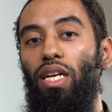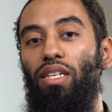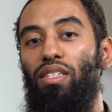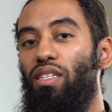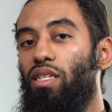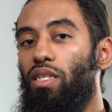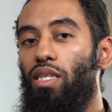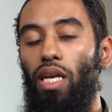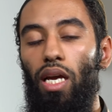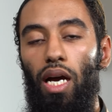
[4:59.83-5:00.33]

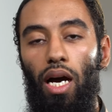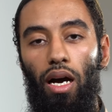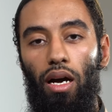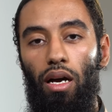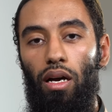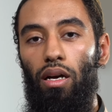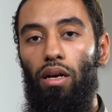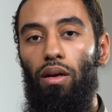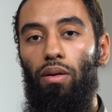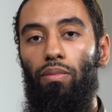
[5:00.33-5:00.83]
sincere.
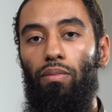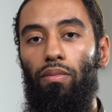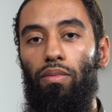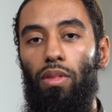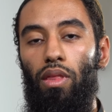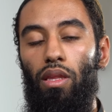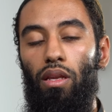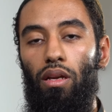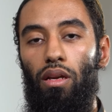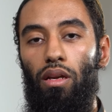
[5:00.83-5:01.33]

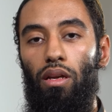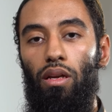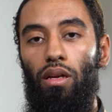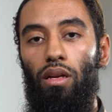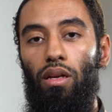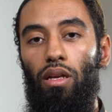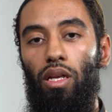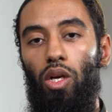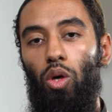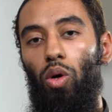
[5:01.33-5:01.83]

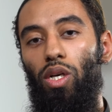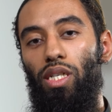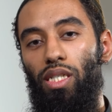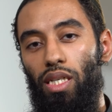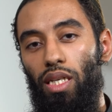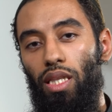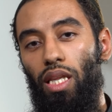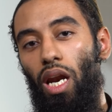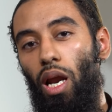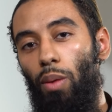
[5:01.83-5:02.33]

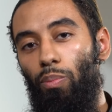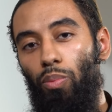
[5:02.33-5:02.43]
Question that I